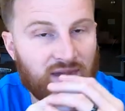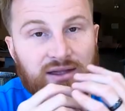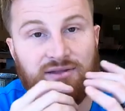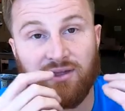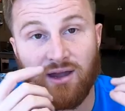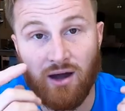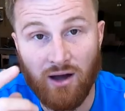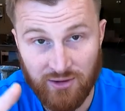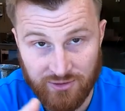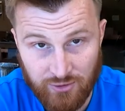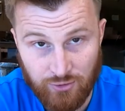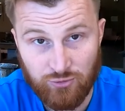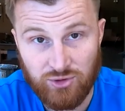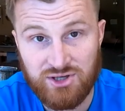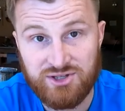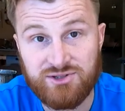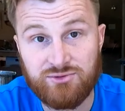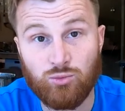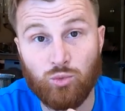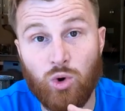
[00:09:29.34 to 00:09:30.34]
The other
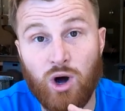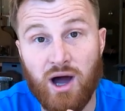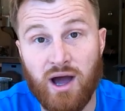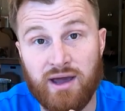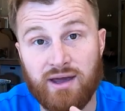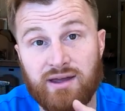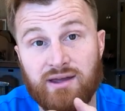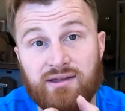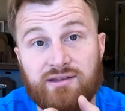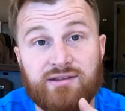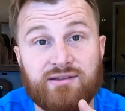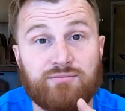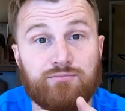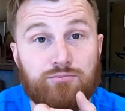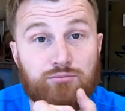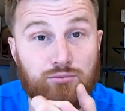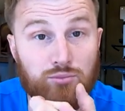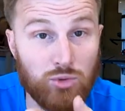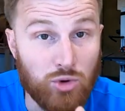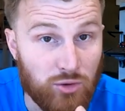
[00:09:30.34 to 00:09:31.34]
reason why it's
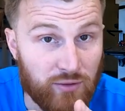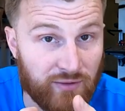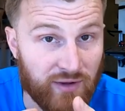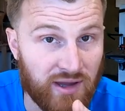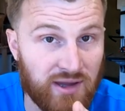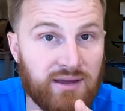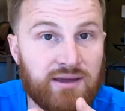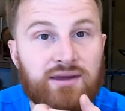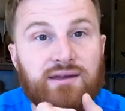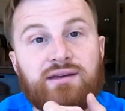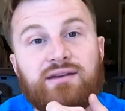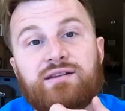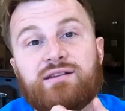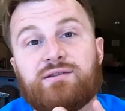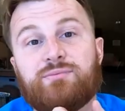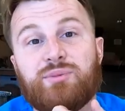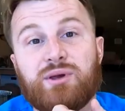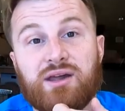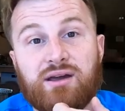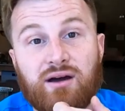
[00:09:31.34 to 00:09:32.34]
moving is
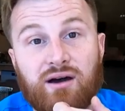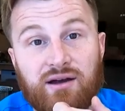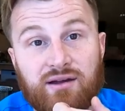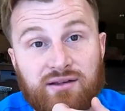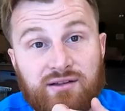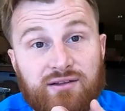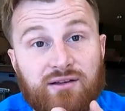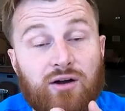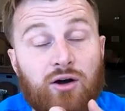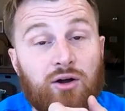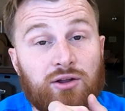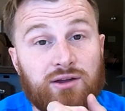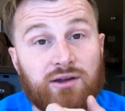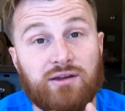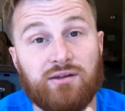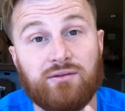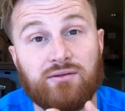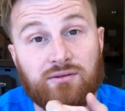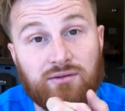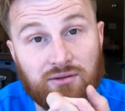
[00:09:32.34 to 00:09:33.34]
because on an
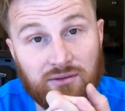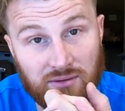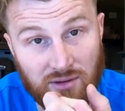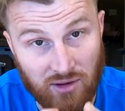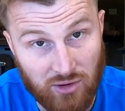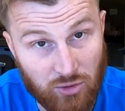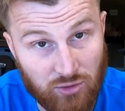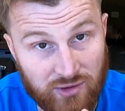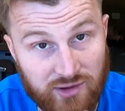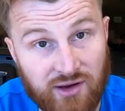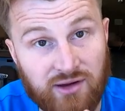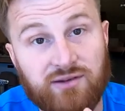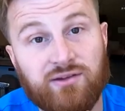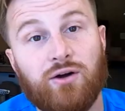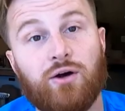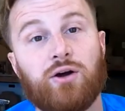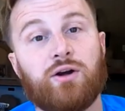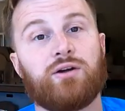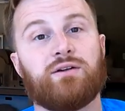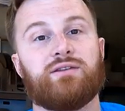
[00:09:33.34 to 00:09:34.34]
acoustic
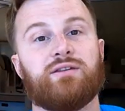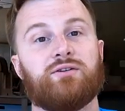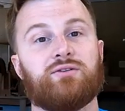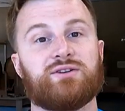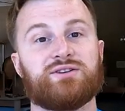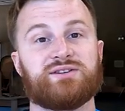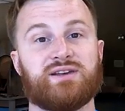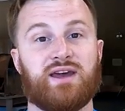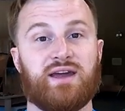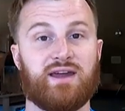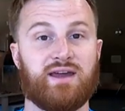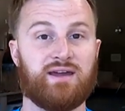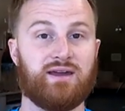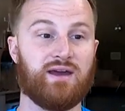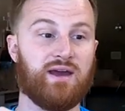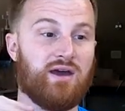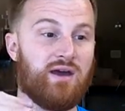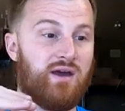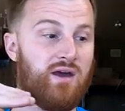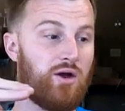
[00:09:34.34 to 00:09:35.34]
guitar, there is a
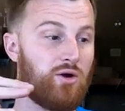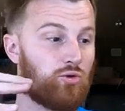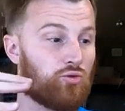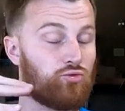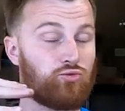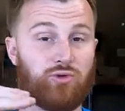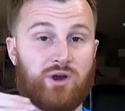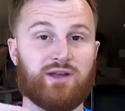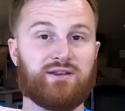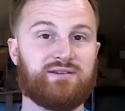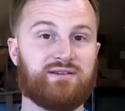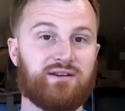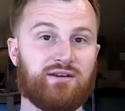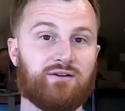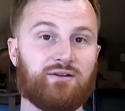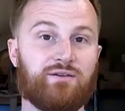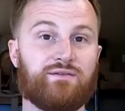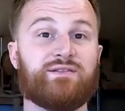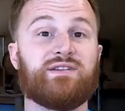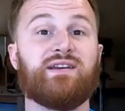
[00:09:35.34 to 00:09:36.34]
great
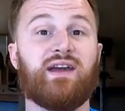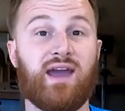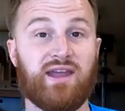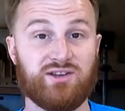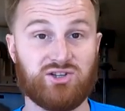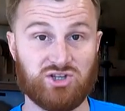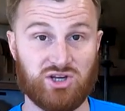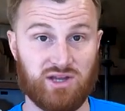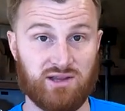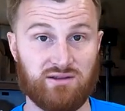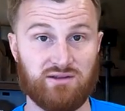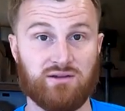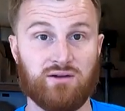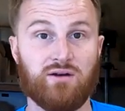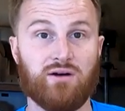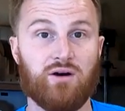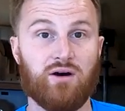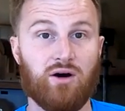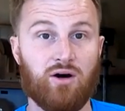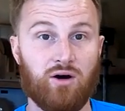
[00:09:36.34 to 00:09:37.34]
deal of tension
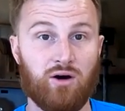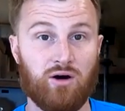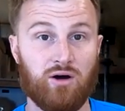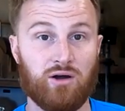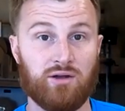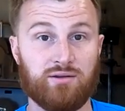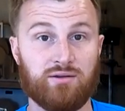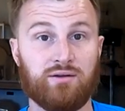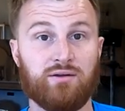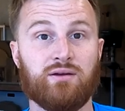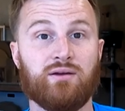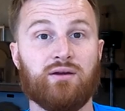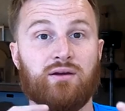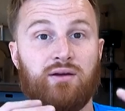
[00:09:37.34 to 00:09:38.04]
on